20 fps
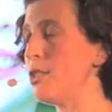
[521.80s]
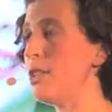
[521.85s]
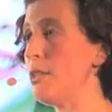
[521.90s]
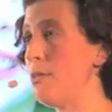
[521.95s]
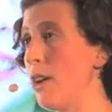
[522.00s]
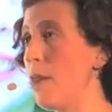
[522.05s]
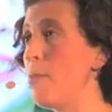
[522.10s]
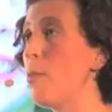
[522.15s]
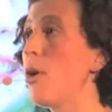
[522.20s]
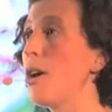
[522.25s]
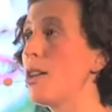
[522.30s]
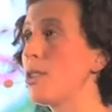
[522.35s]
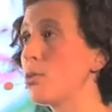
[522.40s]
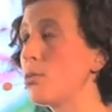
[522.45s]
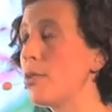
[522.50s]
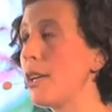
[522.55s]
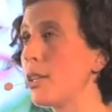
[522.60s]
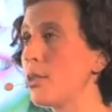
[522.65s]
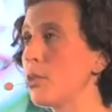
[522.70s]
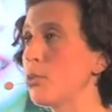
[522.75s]
we really need
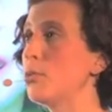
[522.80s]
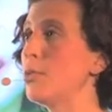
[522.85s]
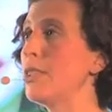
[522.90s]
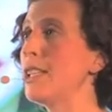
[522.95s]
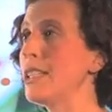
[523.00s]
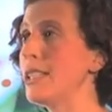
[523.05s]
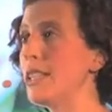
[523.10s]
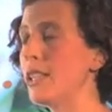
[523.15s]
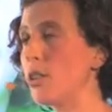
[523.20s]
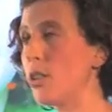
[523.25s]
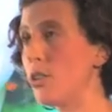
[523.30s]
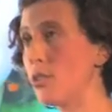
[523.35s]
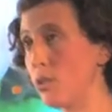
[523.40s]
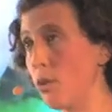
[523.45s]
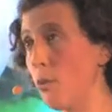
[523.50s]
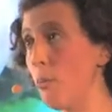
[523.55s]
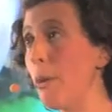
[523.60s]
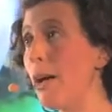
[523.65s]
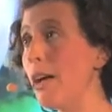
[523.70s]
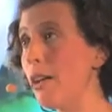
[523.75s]
it. Here is
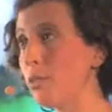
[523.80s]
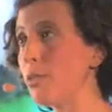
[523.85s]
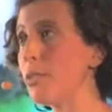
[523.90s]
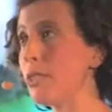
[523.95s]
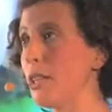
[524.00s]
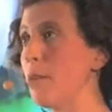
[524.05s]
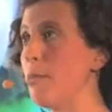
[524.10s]
Combe.